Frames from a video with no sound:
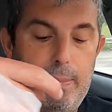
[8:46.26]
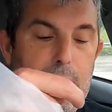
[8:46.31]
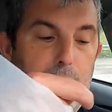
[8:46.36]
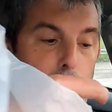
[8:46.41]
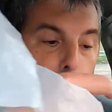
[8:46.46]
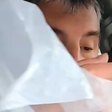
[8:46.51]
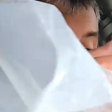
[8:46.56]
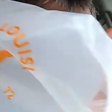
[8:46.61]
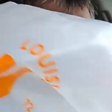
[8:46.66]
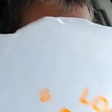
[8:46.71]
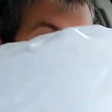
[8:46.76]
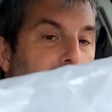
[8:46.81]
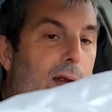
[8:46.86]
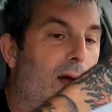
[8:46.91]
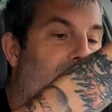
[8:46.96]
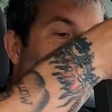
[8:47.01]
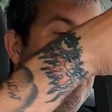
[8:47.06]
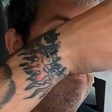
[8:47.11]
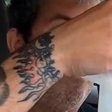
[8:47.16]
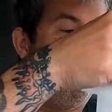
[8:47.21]
meat chicken
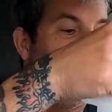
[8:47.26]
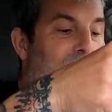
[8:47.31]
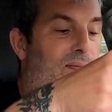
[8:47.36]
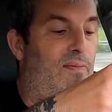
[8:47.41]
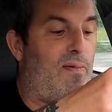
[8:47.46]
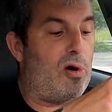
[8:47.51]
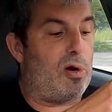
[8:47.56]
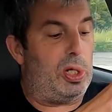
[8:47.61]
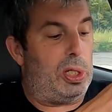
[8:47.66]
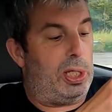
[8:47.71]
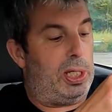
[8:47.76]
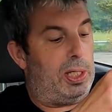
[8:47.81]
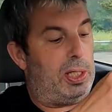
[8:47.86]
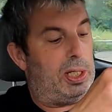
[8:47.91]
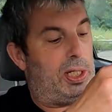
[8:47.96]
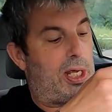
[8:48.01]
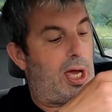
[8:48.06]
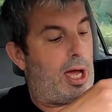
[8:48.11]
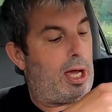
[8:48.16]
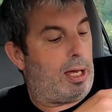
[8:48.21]

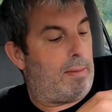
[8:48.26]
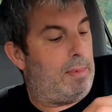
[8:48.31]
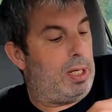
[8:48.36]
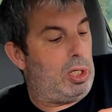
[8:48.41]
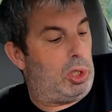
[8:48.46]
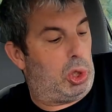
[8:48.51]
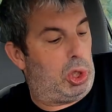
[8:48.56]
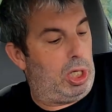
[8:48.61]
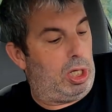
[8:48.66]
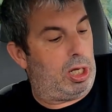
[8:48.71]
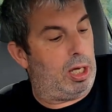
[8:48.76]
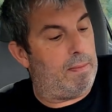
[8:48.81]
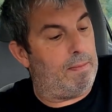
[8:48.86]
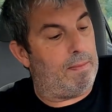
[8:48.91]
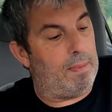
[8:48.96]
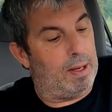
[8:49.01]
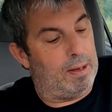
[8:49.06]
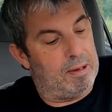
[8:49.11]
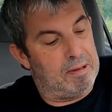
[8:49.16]
versus dock meat chicken.